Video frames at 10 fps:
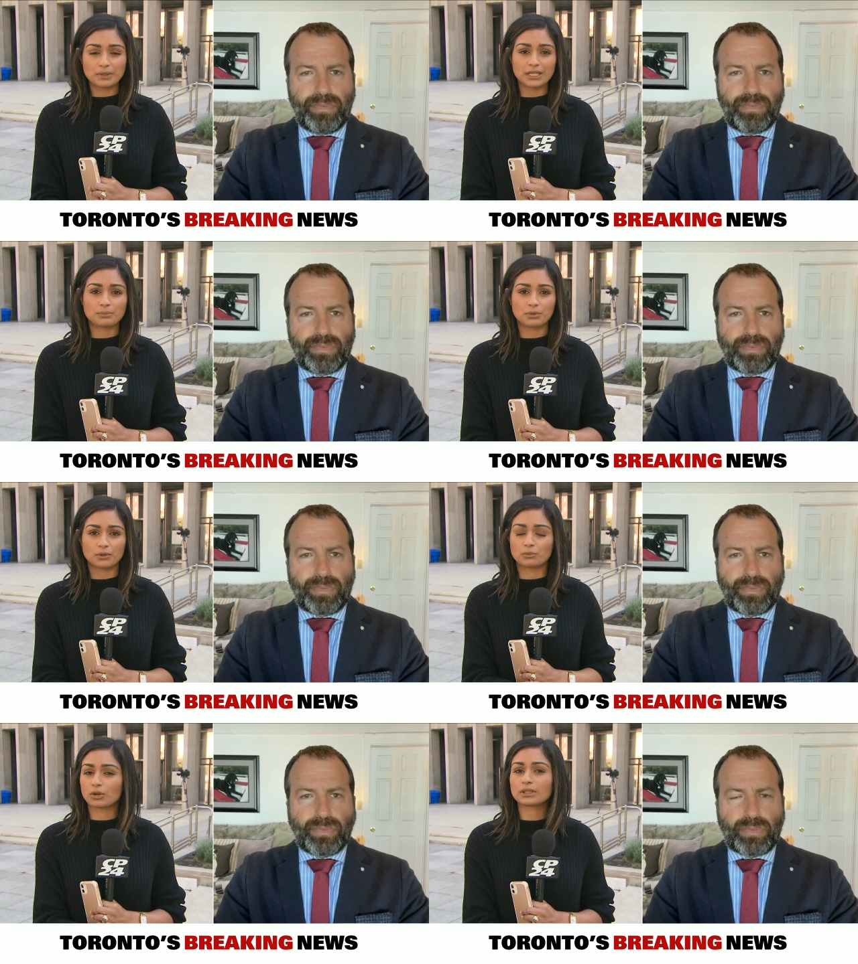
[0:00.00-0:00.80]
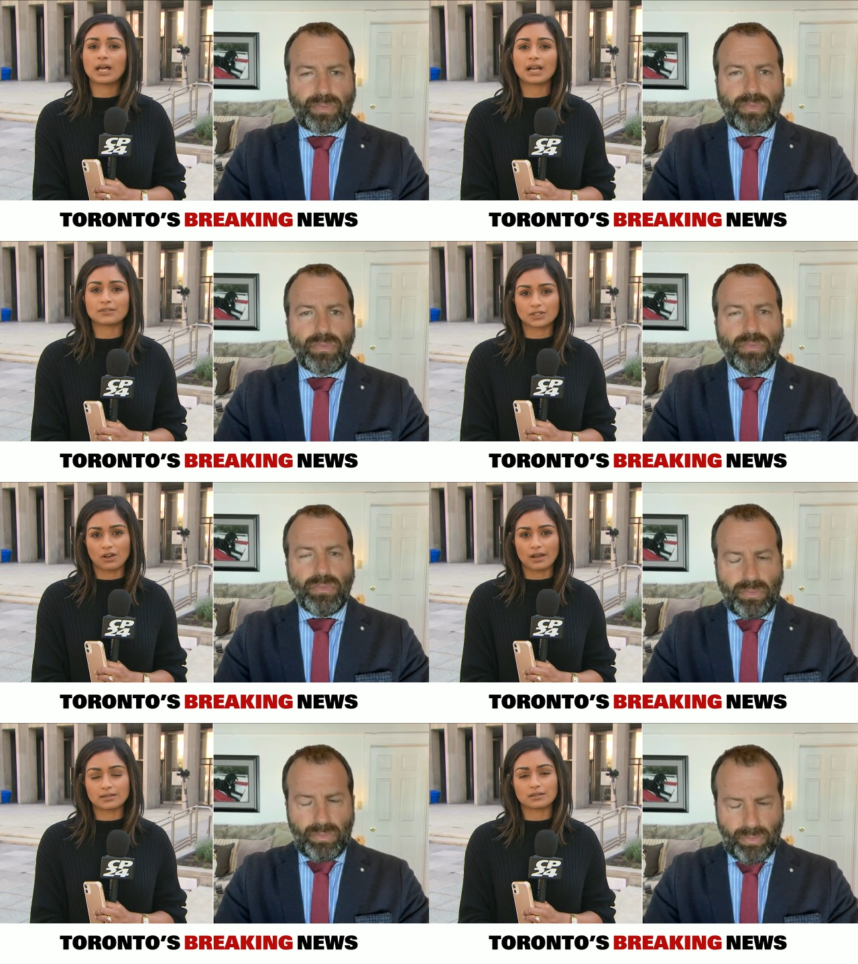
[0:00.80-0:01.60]
Speaker 1: people, more lives
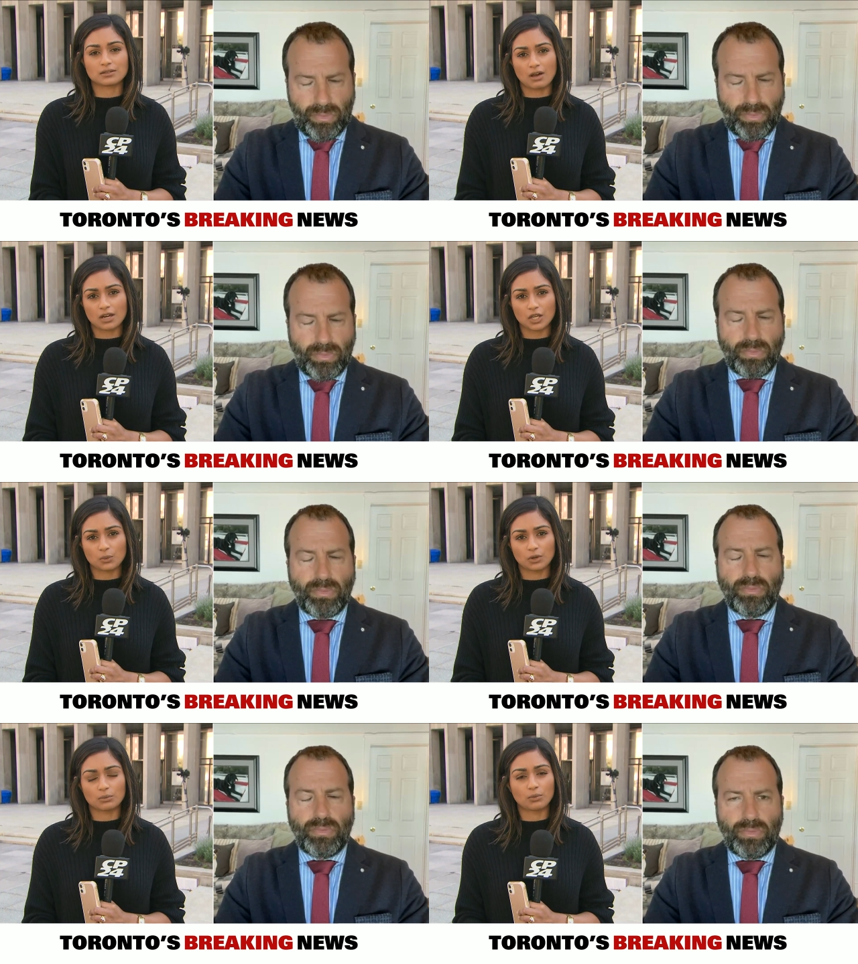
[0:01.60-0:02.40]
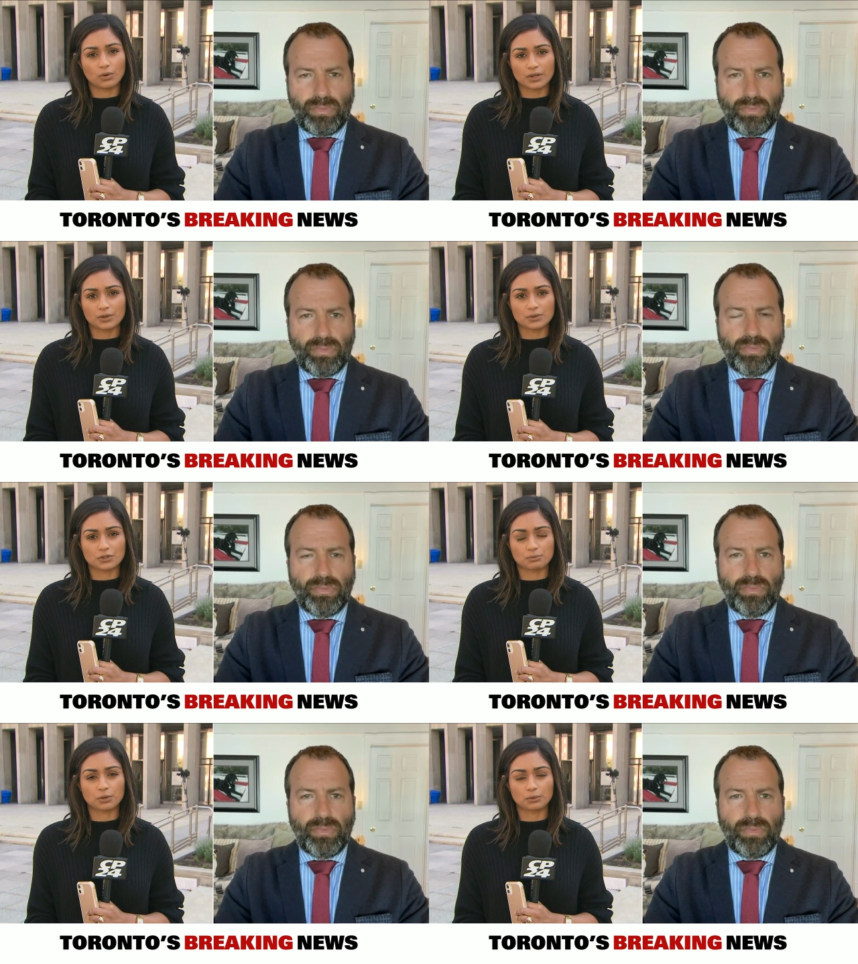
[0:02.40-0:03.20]
lost does not equal more years
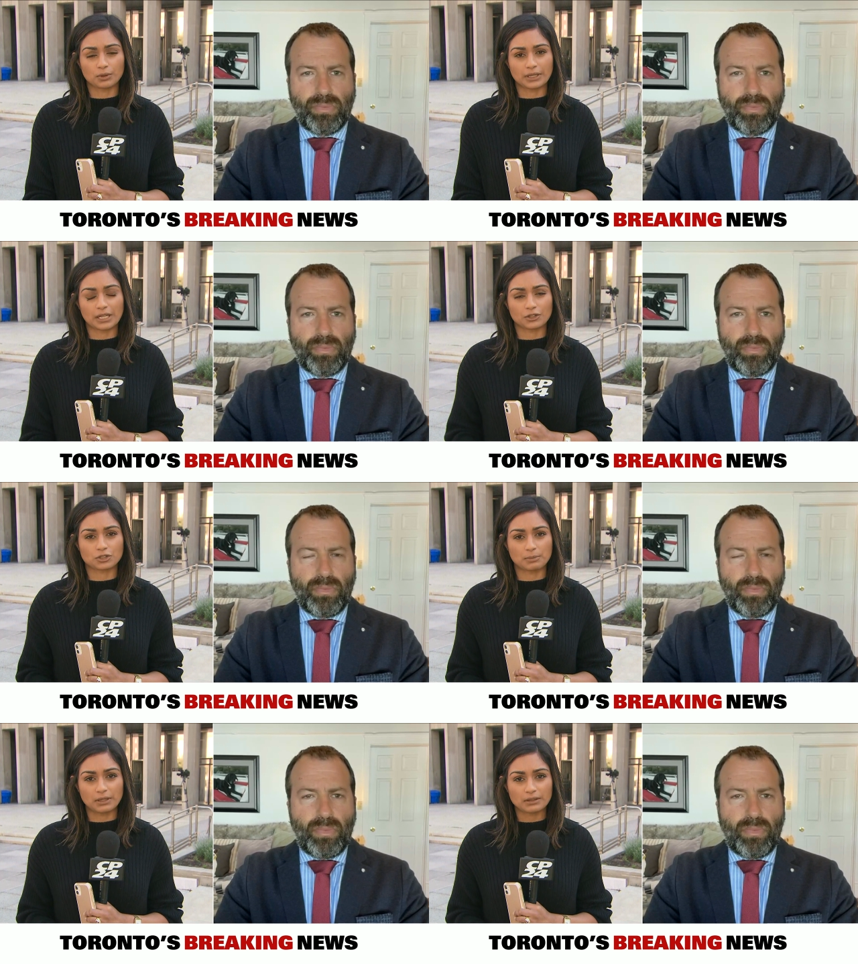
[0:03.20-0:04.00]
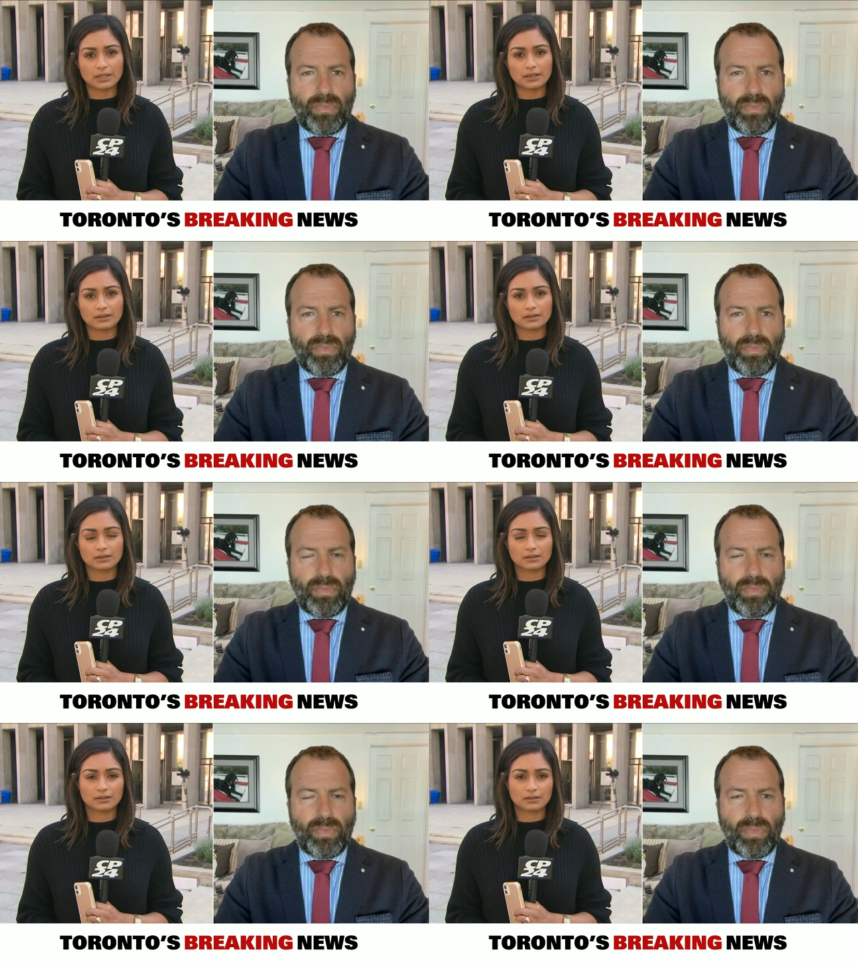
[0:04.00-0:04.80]
of parole and eligibility?
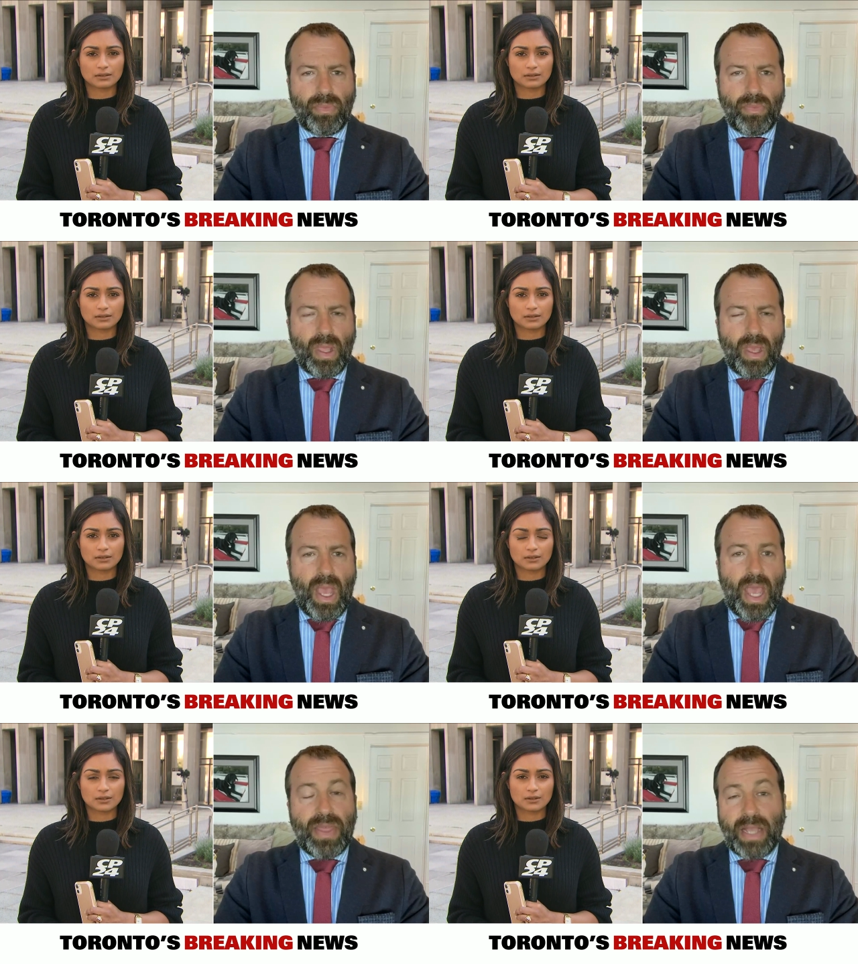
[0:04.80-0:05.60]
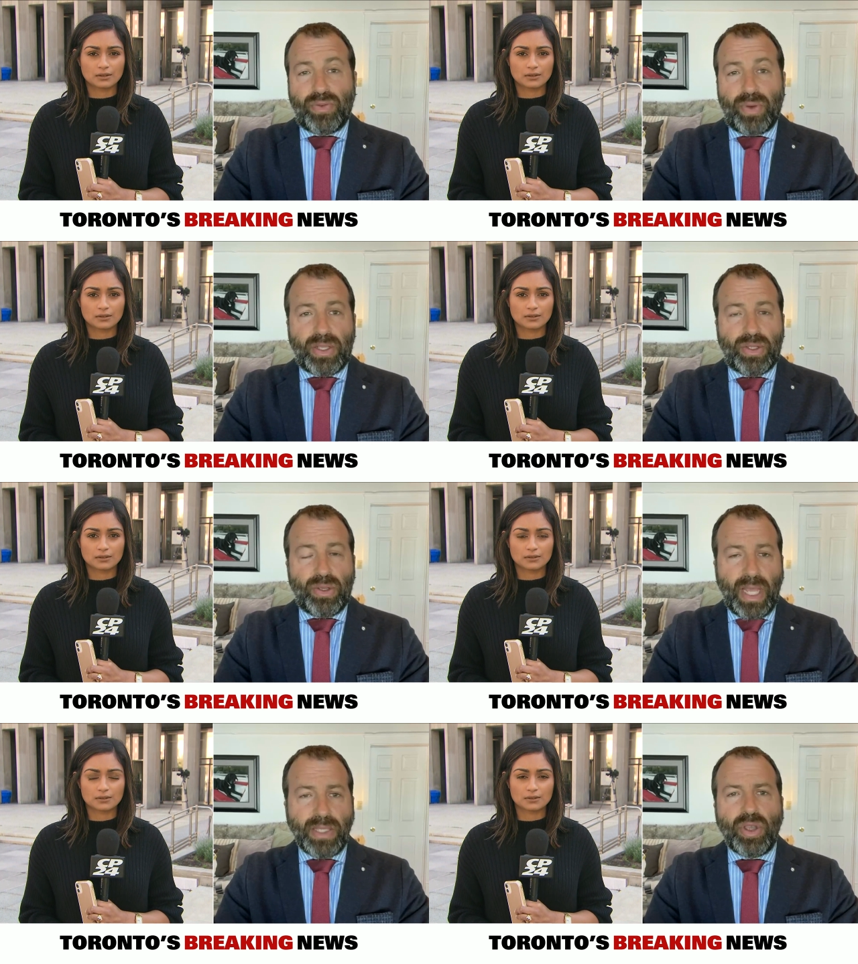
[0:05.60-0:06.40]
Speaker 2: That's right. So
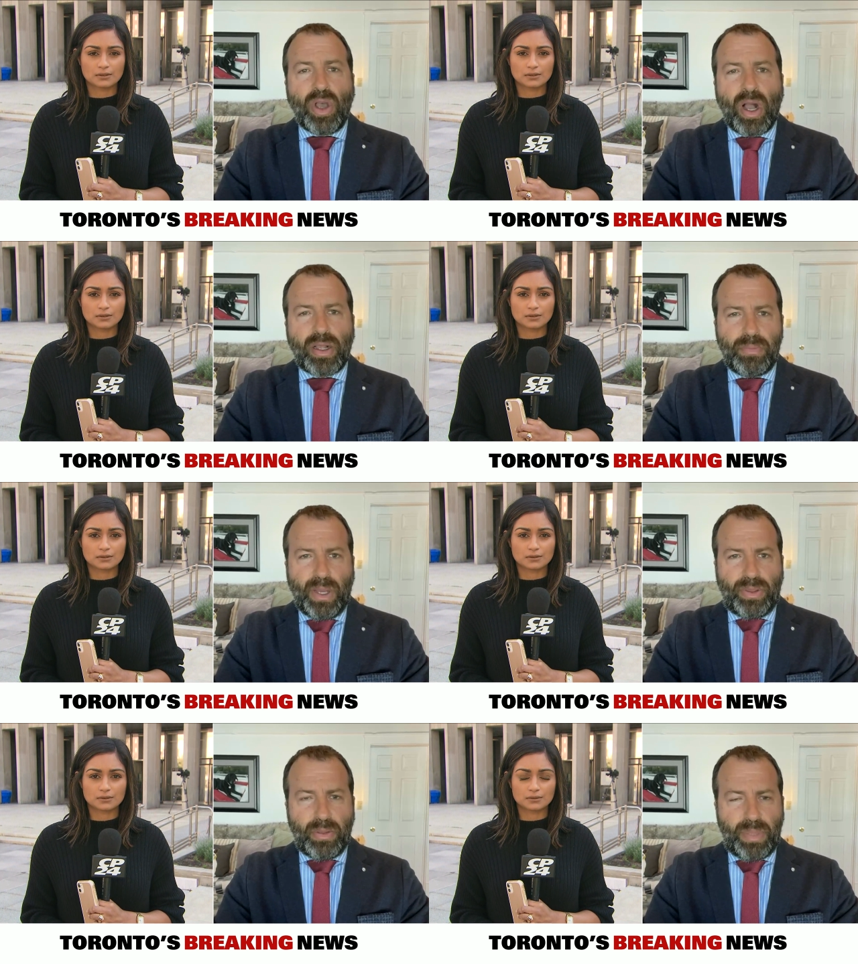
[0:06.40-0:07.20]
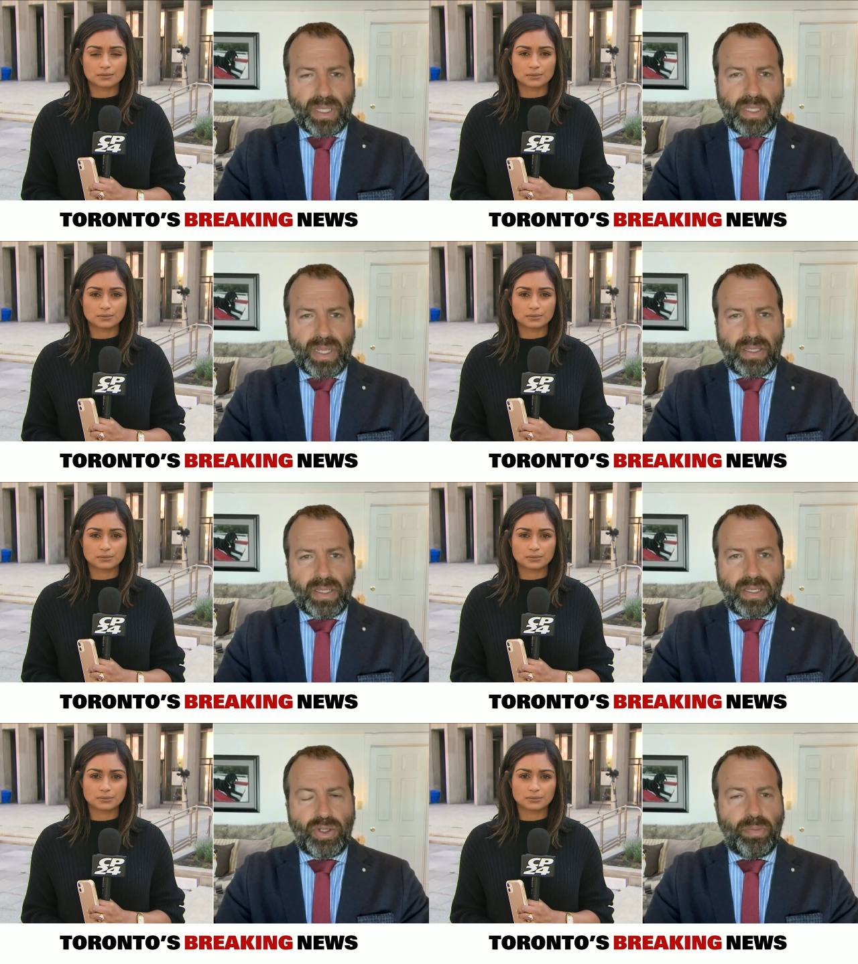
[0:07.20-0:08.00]
let's talk about the Bissonnette
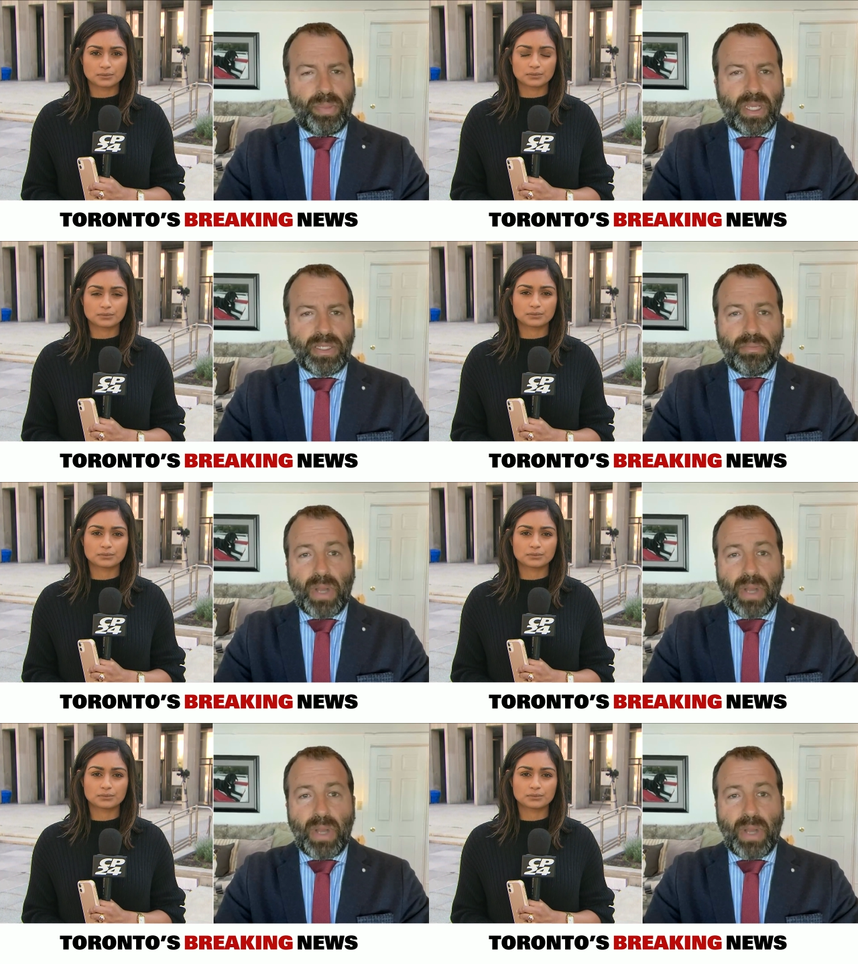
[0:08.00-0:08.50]
decision, because in